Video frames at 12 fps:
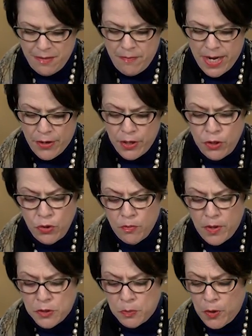Mary, who
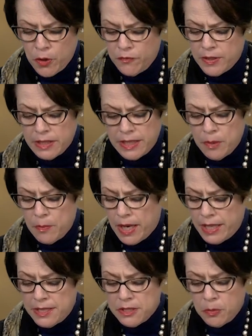most perfectly
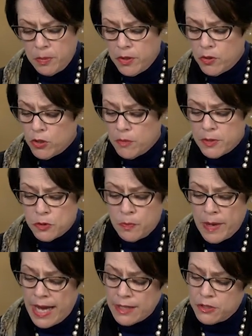embodies the pilgrimage
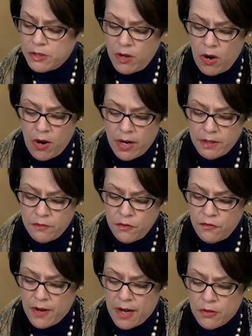back to the heart of the
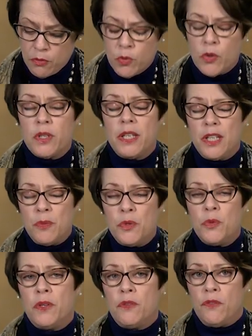Father, will keep
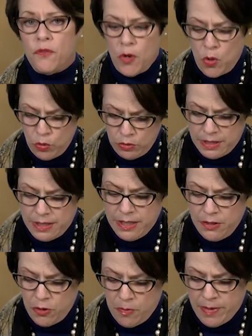you enfolded
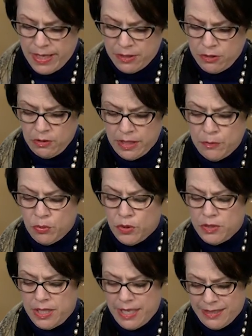in her mantle and
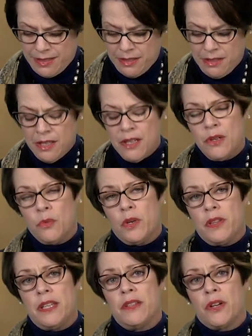protected
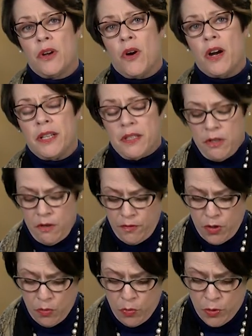within the garden of
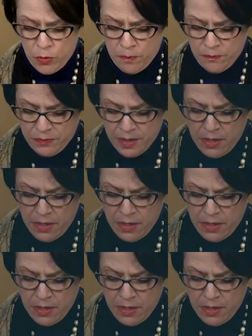her womb.